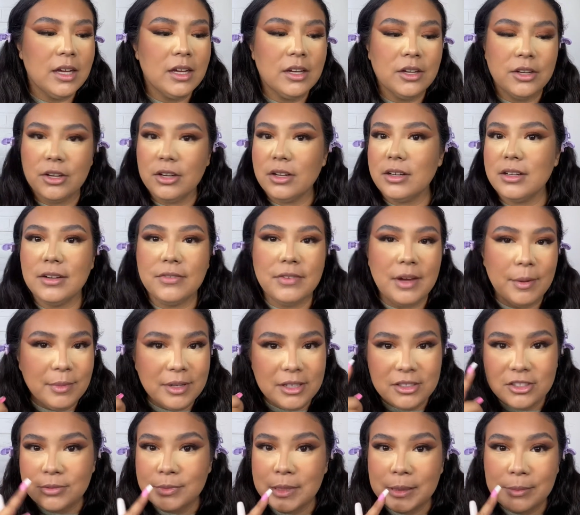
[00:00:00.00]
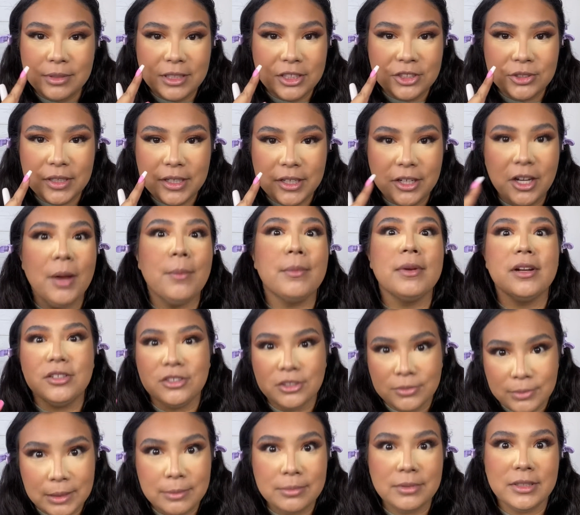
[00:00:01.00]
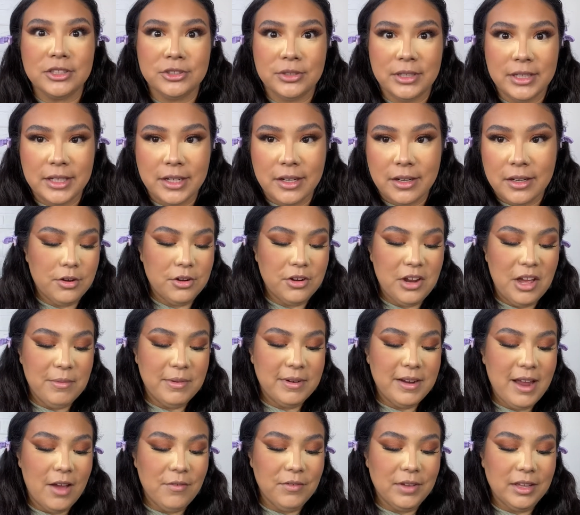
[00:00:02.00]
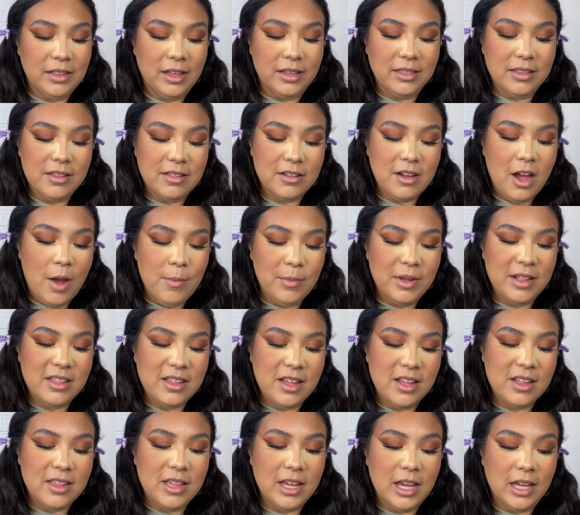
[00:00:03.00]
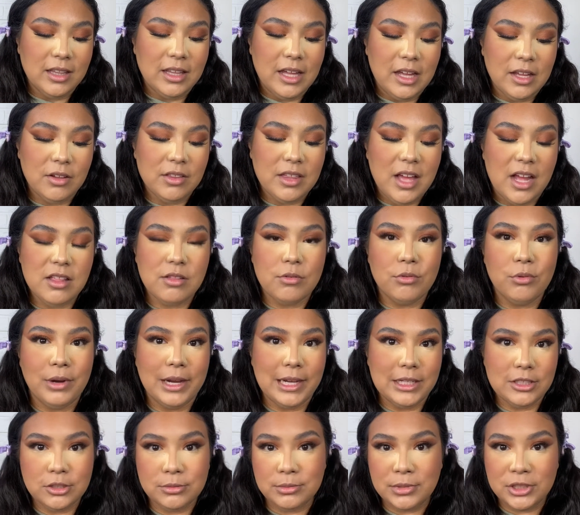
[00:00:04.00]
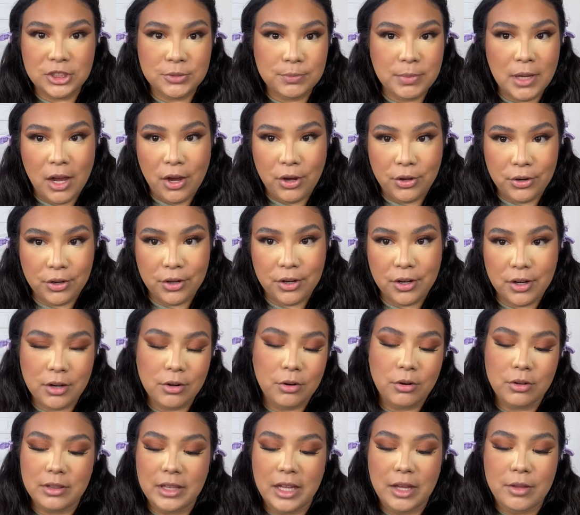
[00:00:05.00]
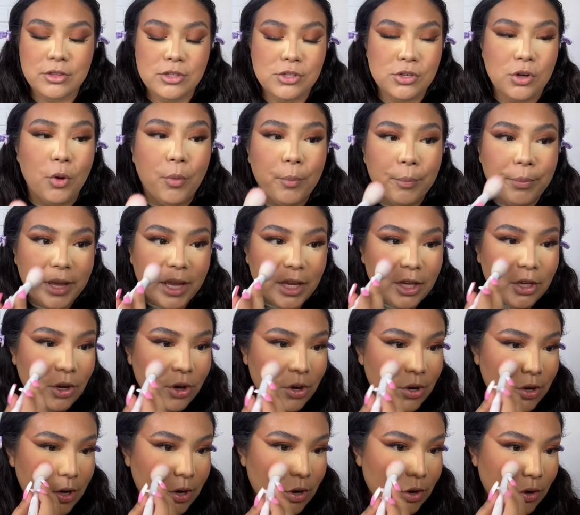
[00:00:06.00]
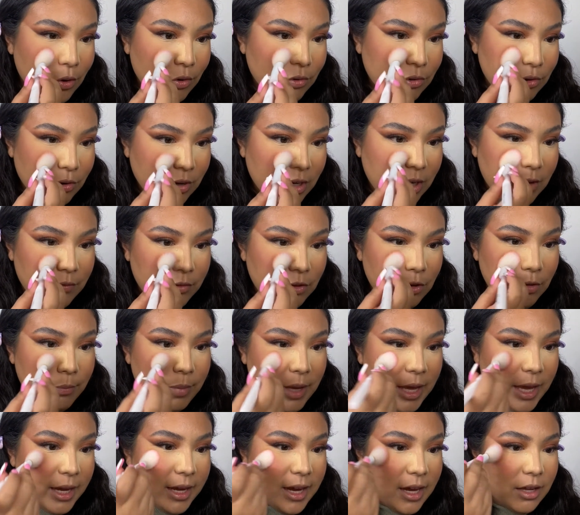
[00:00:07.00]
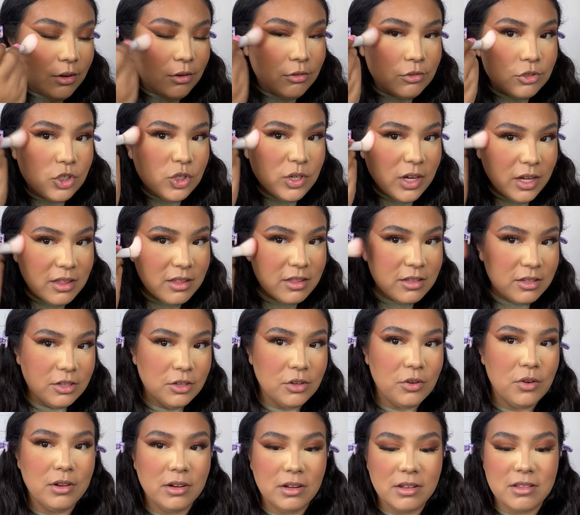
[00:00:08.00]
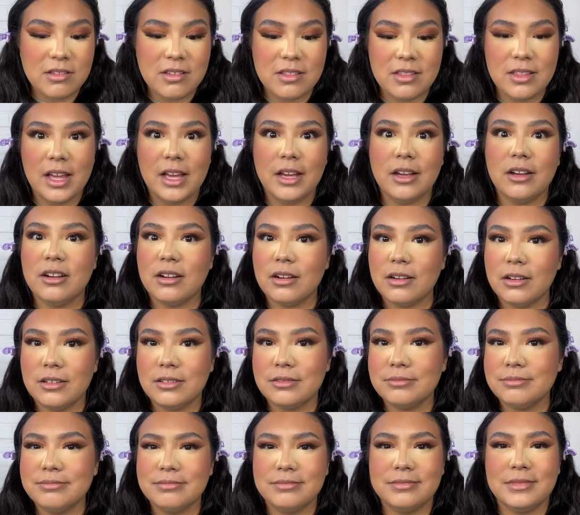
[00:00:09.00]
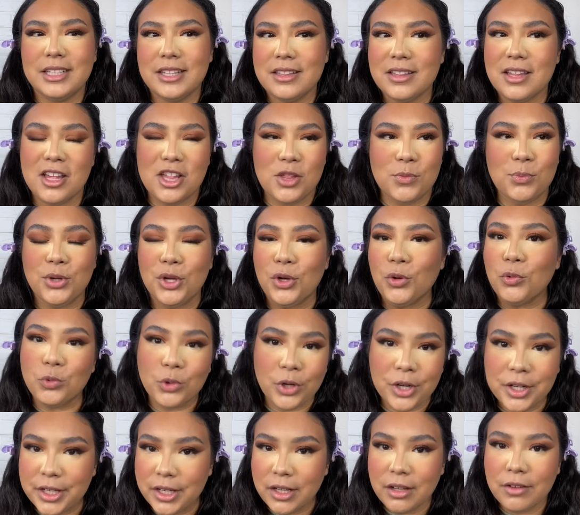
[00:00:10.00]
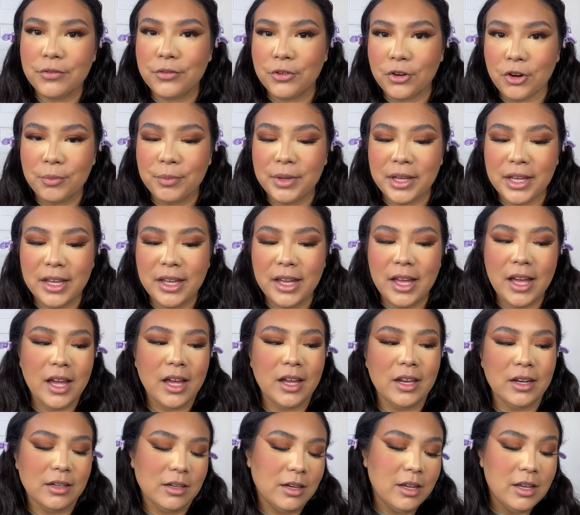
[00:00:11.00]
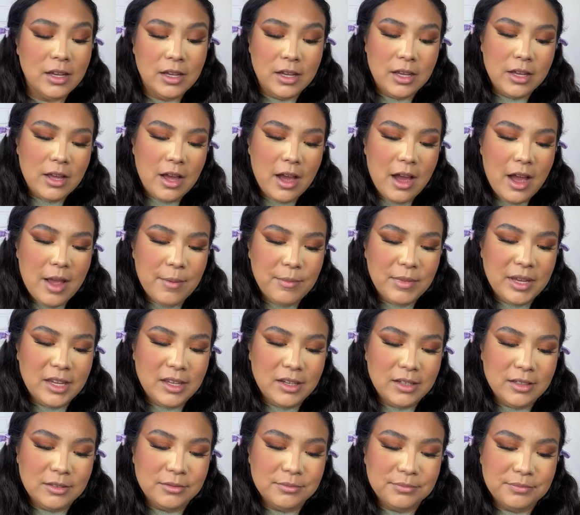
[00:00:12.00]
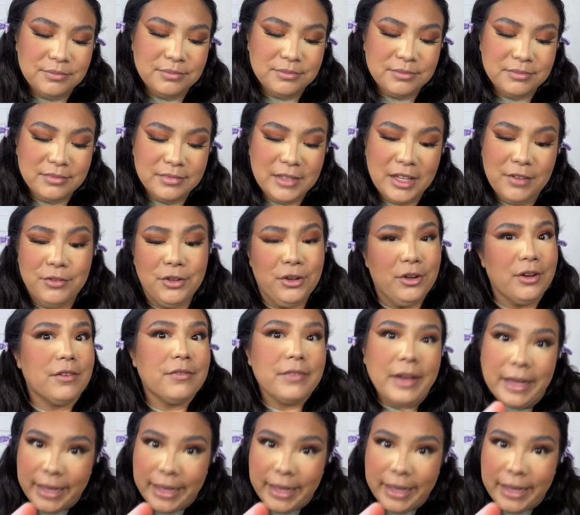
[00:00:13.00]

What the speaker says: Girl, if I'm gonna do my blush right here, I'm gonna do my blush right here. And I've been having like these comments that saying like that's way too much powder, or like don't bake your nose, or if you bake I don't trust you, and it's just like, girl, this has been working for me. And I mean, if you're a fan,